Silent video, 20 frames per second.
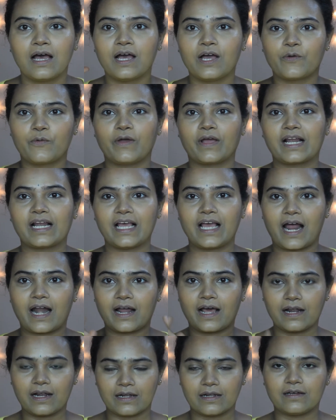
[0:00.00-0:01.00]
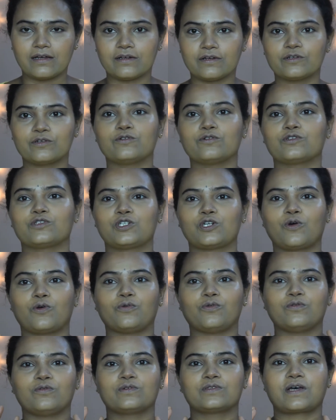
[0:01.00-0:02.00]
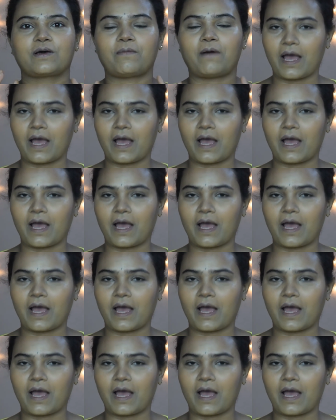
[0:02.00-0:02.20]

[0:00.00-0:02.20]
quickly, and I'll, you know, show you some